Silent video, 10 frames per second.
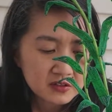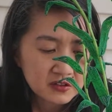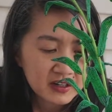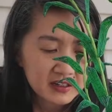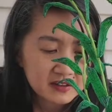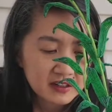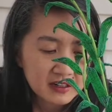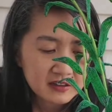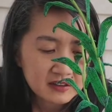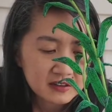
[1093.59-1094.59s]
But
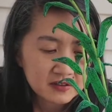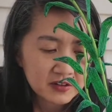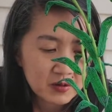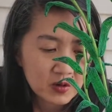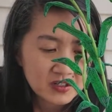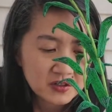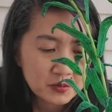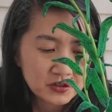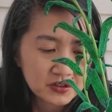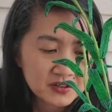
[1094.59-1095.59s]
if I want to
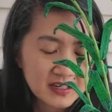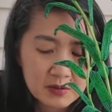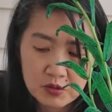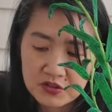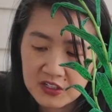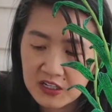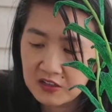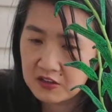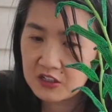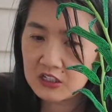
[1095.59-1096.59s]
put those samples
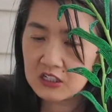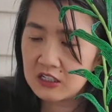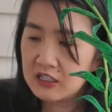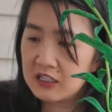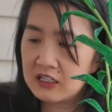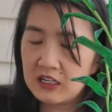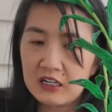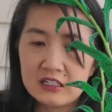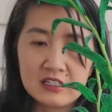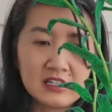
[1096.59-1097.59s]
together,
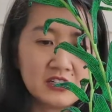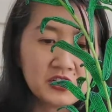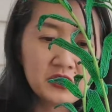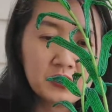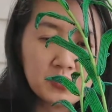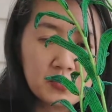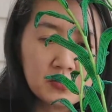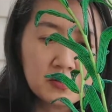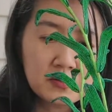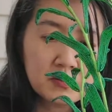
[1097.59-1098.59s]
I need to
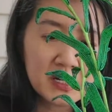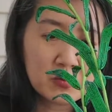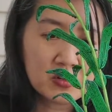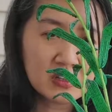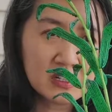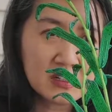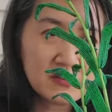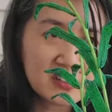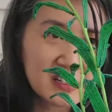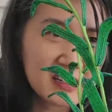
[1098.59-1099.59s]
make more
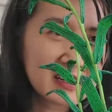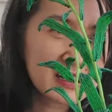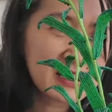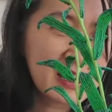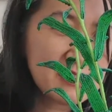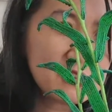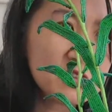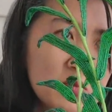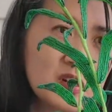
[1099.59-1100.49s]
leaves, and I kind of don't